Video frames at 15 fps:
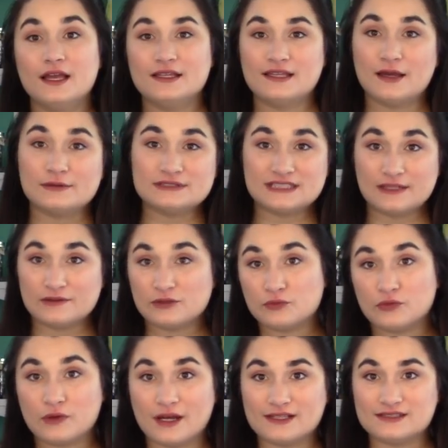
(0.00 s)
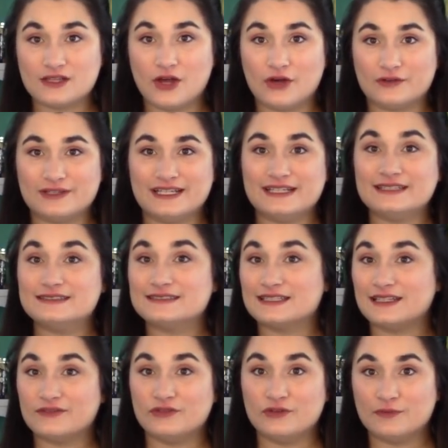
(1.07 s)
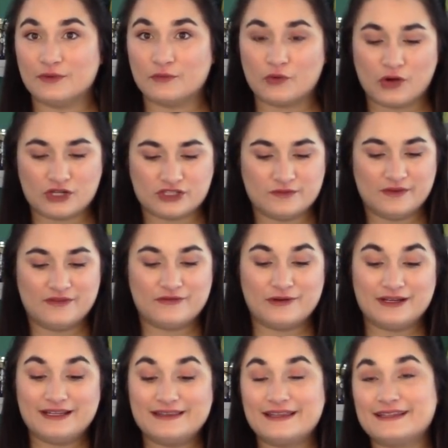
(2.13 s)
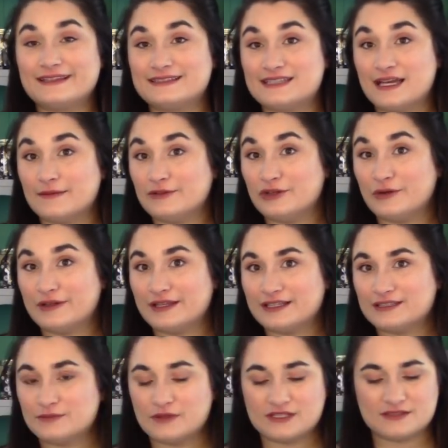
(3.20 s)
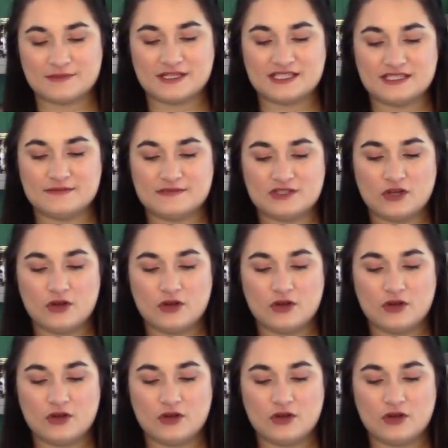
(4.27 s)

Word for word: Now it's time to press all these, and if you've been watching me for any length of time, you know I like to press my seams